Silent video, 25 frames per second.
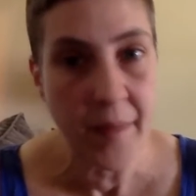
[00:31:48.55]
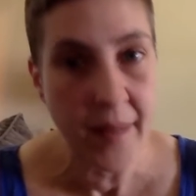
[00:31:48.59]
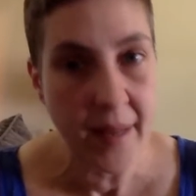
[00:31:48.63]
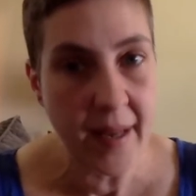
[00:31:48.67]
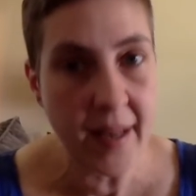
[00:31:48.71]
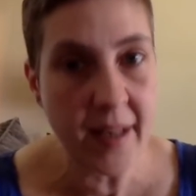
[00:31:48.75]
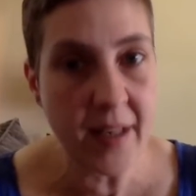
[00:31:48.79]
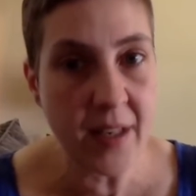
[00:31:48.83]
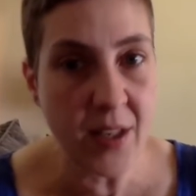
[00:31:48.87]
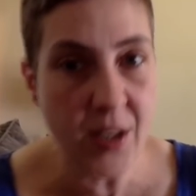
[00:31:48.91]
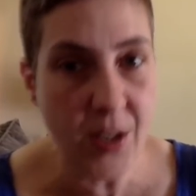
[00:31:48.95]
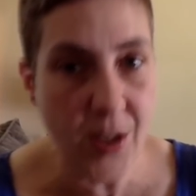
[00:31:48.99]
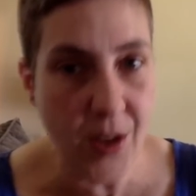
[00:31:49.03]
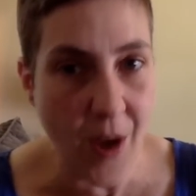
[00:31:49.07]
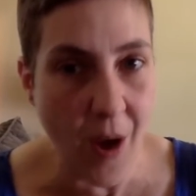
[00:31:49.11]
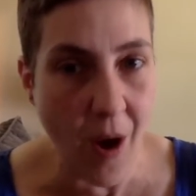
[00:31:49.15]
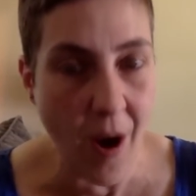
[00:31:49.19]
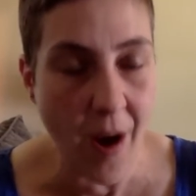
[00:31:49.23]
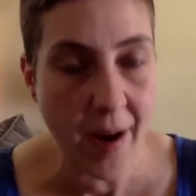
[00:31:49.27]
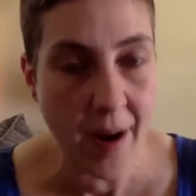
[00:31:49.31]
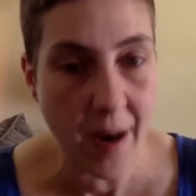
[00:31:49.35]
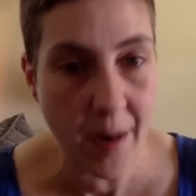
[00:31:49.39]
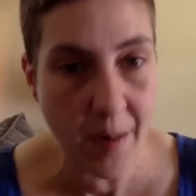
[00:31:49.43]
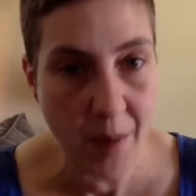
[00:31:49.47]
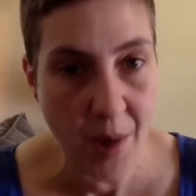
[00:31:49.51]
is
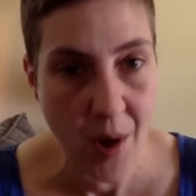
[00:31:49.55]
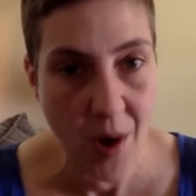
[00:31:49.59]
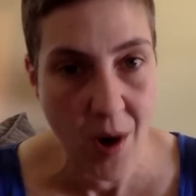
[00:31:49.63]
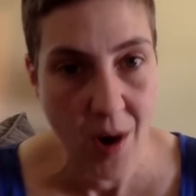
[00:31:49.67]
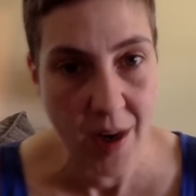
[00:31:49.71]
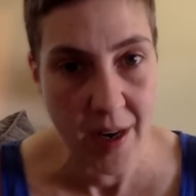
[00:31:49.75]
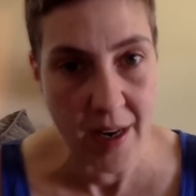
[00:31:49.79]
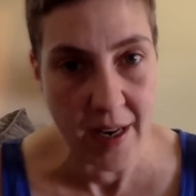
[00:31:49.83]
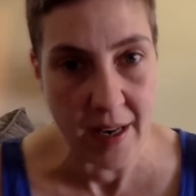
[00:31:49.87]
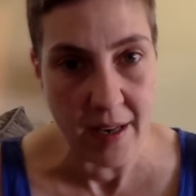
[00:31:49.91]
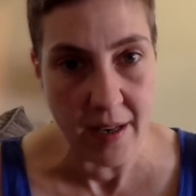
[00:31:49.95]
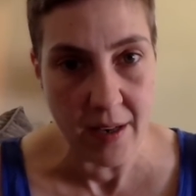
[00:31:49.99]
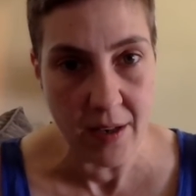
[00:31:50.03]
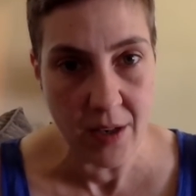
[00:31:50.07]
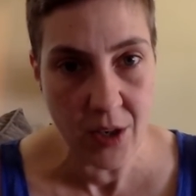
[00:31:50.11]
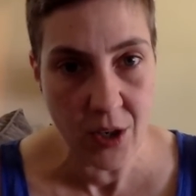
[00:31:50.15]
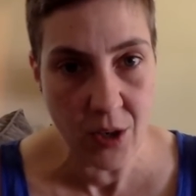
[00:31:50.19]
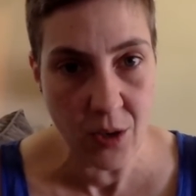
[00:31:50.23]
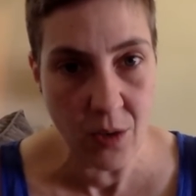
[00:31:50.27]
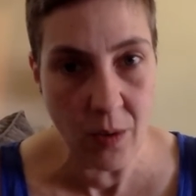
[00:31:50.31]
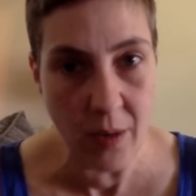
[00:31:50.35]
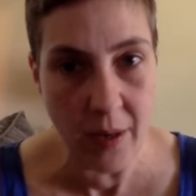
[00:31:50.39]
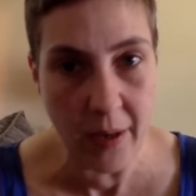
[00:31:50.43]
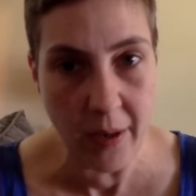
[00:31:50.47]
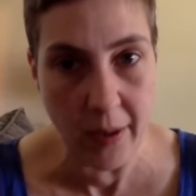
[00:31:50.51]
not a party
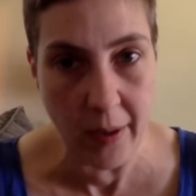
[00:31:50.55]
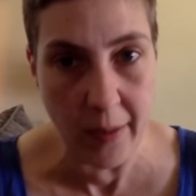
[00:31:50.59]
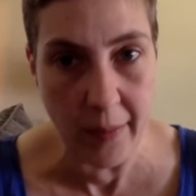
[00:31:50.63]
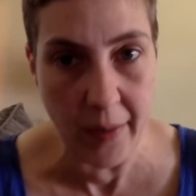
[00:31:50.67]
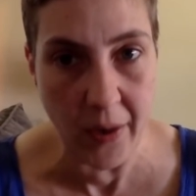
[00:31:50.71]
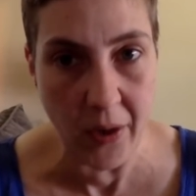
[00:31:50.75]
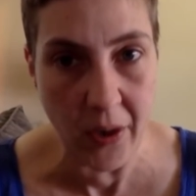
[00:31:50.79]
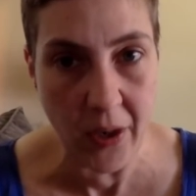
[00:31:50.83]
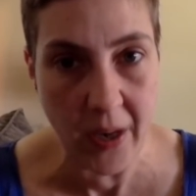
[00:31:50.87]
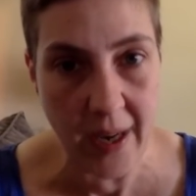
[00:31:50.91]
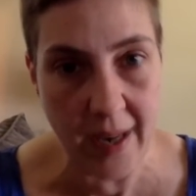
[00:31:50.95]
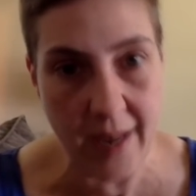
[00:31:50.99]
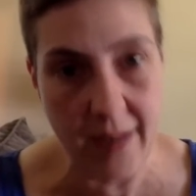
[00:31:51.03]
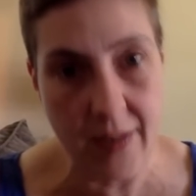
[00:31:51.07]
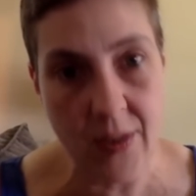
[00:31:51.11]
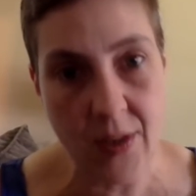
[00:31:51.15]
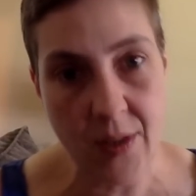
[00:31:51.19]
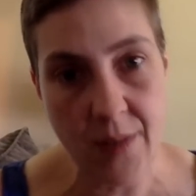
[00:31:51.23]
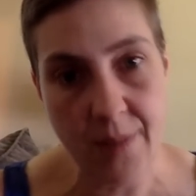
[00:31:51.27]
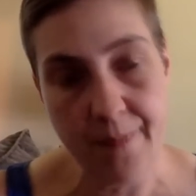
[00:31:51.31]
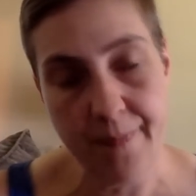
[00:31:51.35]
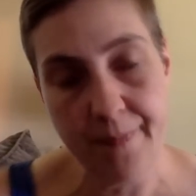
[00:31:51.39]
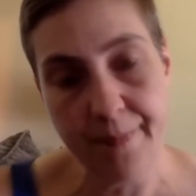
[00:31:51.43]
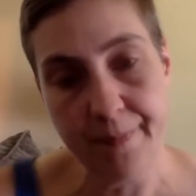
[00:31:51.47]
to a criminal case.